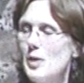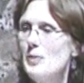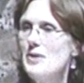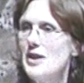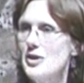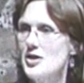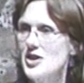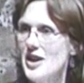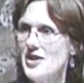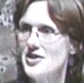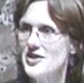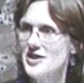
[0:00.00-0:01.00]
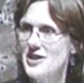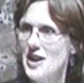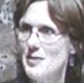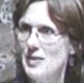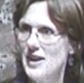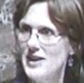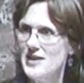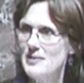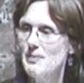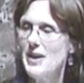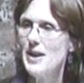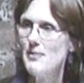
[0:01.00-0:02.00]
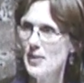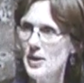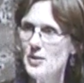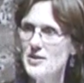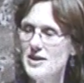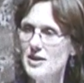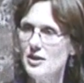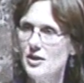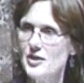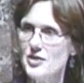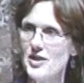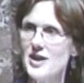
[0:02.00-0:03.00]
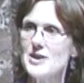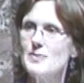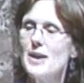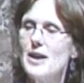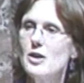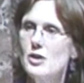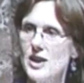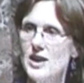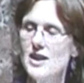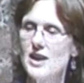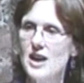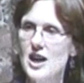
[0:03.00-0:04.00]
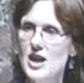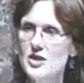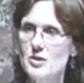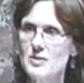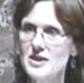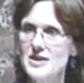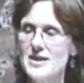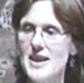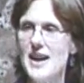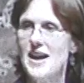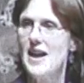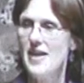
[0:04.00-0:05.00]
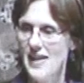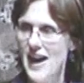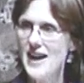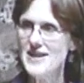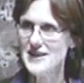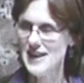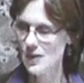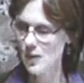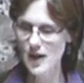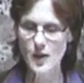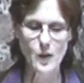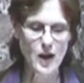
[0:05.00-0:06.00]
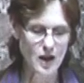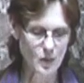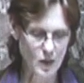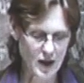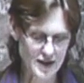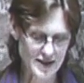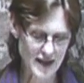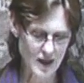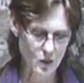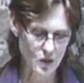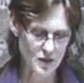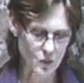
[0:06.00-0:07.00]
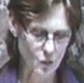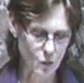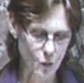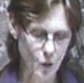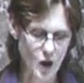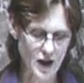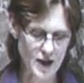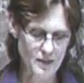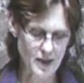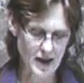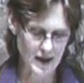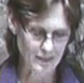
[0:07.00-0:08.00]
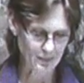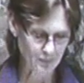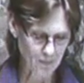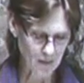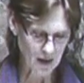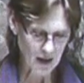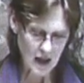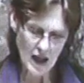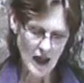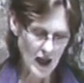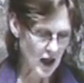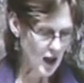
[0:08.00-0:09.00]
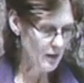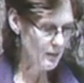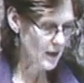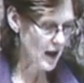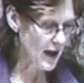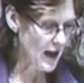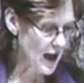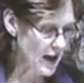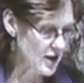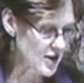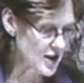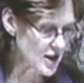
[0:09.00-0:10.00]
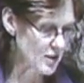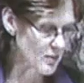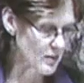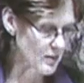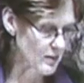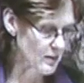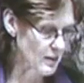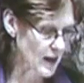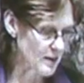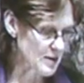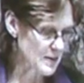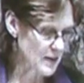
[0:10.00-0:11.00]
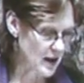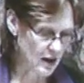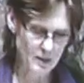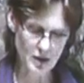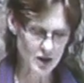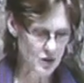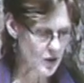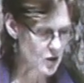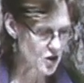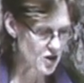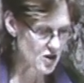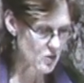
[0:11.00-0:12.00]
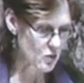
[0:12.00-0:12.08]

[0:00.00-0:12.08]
negotiations to take place, by imposing contracts, by looking at the classrooms and saying, that's it, we are saying what can be. I continue, Madam Speaker. I'm going to quote just